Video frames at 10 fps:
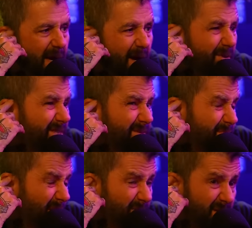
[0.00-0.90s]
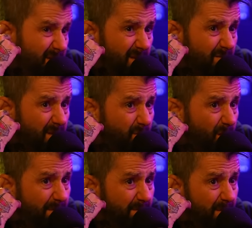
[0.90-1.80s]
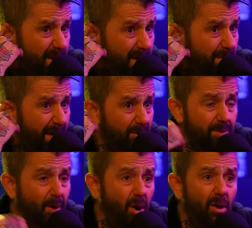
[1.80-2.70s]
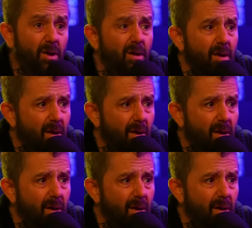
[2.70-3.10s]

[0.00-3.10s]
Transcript: I was just bummed because he didn't really want to be on Headbangers Ball.